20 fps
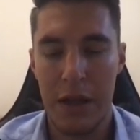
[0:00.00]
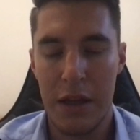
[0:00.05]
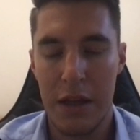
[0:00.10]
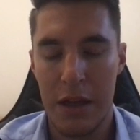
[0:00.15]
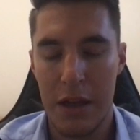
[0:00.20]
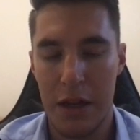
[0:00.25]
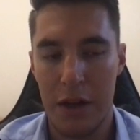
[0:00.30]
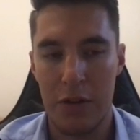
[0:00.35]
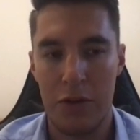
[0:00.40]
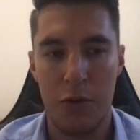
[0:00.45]

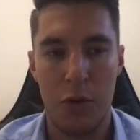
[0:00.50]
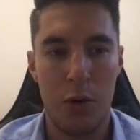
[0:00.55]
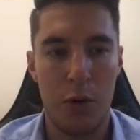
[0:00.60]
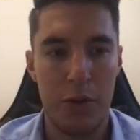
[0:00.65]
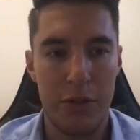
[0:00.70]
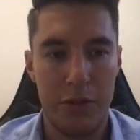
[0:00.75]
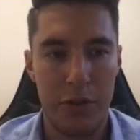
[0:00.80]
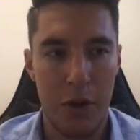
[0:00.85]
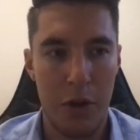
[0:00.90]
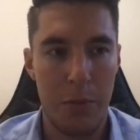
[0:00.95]
and it's
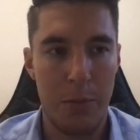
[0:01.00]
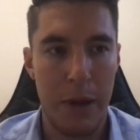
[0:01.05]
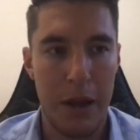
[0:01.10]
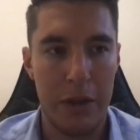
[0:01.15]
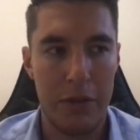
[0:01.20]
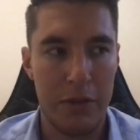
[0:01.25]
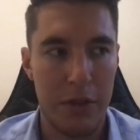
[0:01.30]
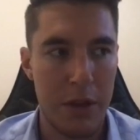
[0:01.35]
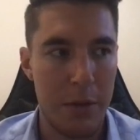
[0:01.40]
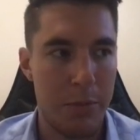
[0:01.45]
also
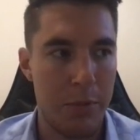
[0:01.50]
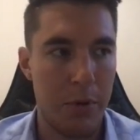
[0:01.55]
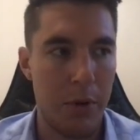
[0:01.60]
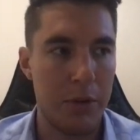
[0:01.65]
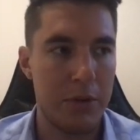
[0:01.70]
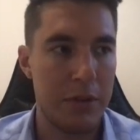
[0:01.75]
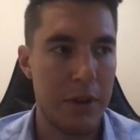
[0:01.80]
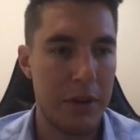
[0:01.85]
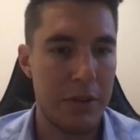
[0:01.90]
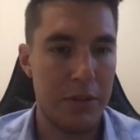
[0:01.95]
based on the
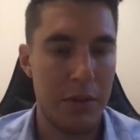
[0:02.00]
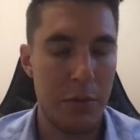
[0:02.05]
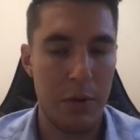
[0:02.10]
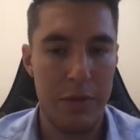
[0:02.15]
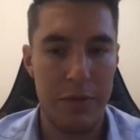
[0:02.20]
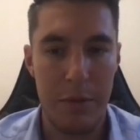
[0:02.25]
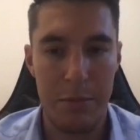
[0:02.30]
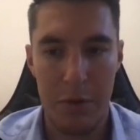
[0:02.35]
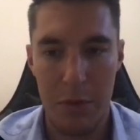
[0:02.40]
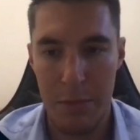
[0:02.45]
process that
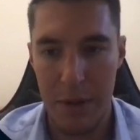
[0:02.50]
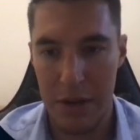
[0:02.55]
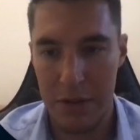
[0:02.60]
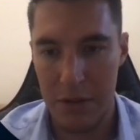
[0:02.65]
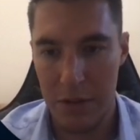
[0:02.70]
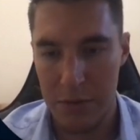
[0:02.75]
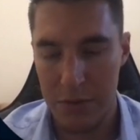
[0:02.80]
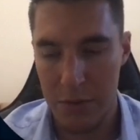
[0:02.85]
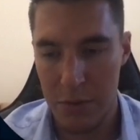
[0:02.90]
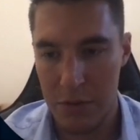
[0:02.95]
we've
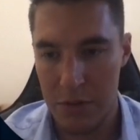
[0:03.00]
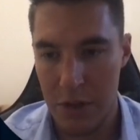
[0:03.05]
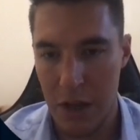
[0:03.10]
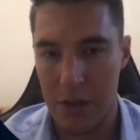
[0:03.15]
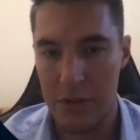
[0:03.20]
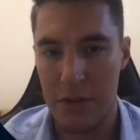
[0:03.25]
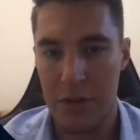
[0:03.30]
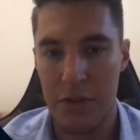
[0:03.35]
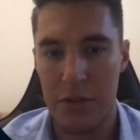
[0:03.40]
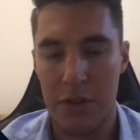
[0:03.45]
implemented for
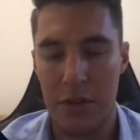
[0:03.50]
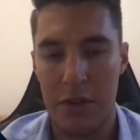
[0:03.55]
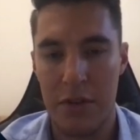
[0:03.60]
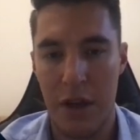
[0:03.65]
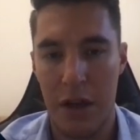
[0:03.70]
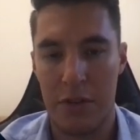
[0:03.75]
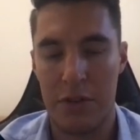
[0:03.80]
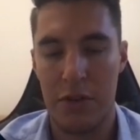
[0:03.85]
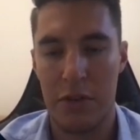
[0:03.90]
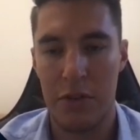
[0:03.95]
dozens and
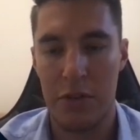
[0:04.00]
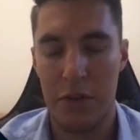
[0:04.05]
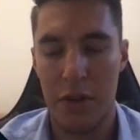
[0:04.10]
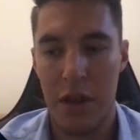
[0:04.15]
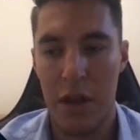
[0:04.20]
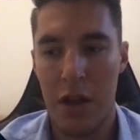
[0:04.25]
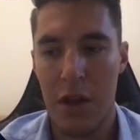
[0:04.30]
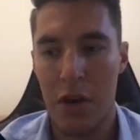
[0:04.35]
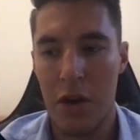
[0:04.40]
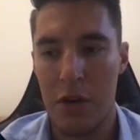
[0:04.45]
dozens
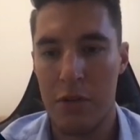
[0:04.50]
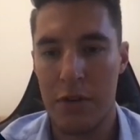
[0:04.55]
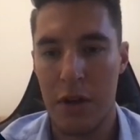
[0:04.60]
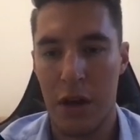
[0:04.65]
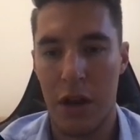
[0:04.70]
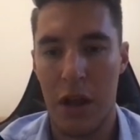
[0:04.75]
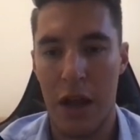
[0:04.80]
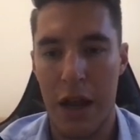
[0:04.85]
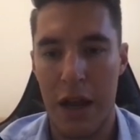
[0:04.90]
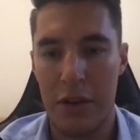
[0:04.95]
of
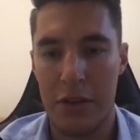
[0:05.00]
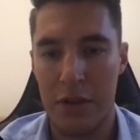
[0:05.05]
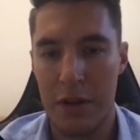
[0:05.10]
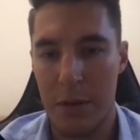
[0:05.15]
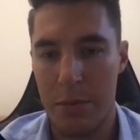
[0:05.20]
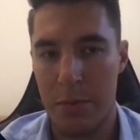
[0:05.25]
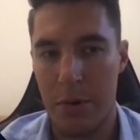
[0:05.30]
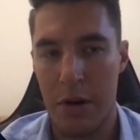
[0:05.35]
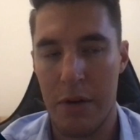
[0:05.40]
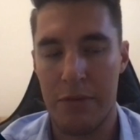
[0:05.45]
clients in
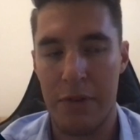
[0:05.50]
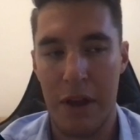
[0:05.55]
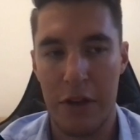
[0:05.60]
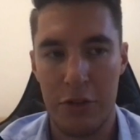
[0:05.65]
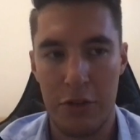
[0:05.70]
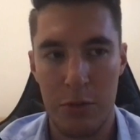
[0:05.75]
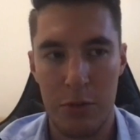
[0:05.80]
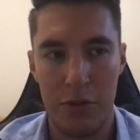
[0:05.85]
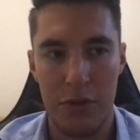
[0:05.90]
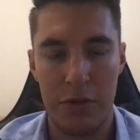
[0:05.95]
the
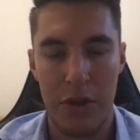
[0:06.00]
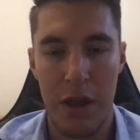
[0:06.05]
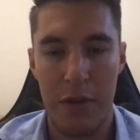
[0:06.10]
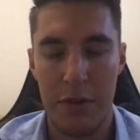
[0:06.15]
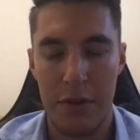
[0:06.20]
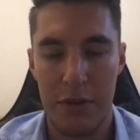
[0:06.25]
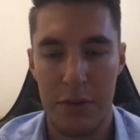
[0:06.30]
professional service